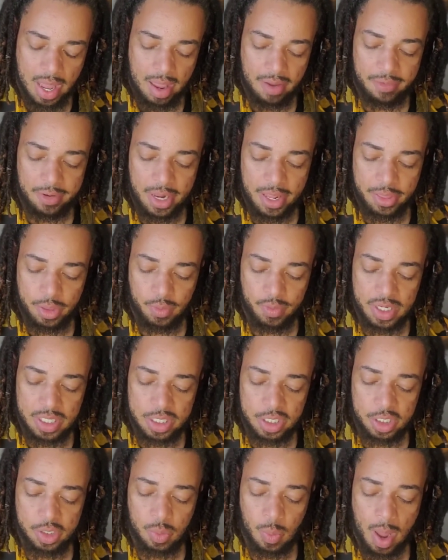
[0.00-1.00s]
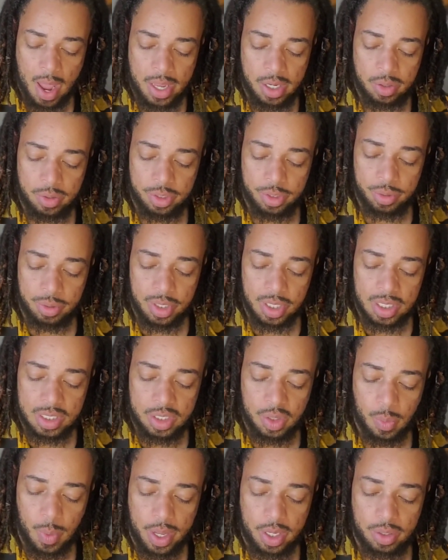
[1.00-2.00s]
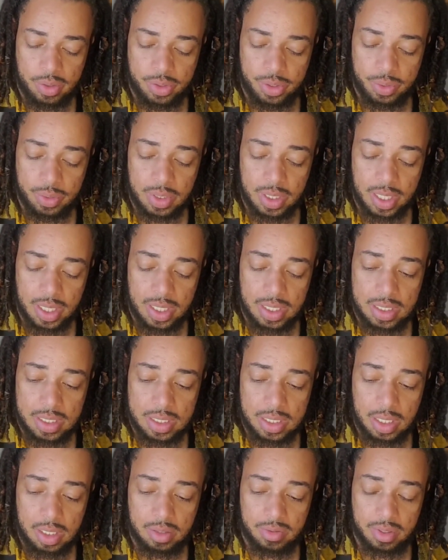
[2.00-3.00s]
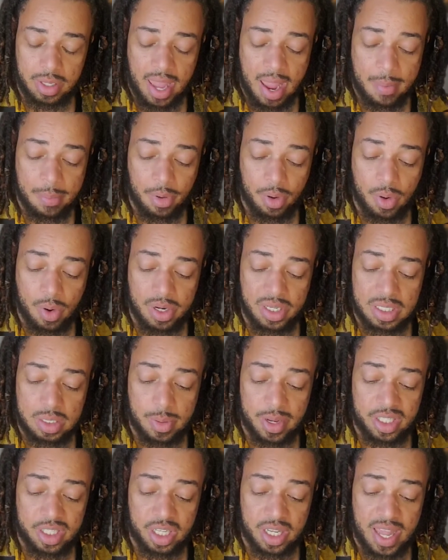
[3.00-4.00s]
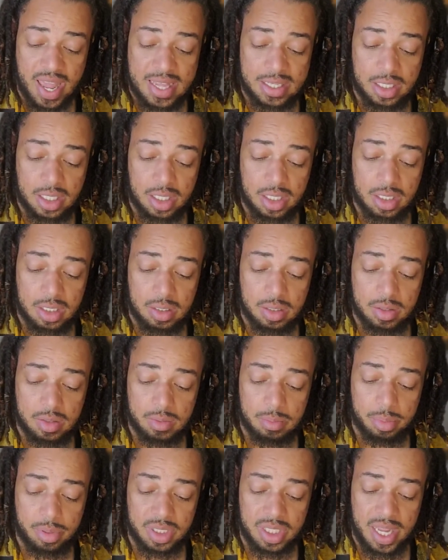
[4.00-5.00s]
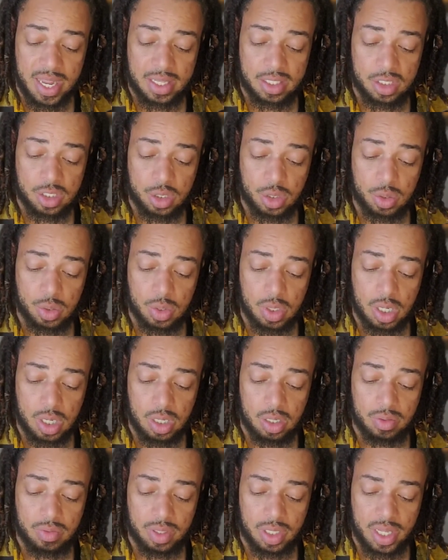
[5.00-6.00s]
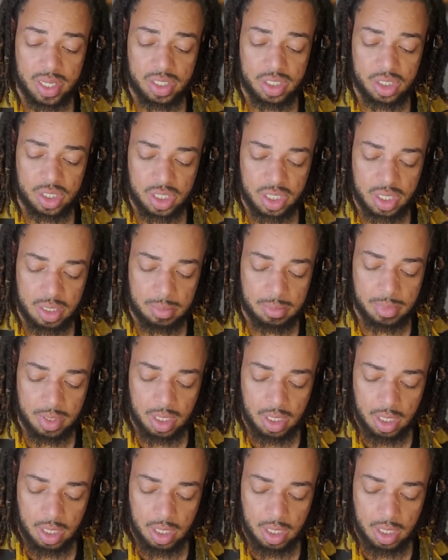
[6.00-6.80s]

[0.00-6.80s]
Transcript: I feel like the reasons why you do things the way you do things, Capricorn, especially as it pertains to uh, relationship,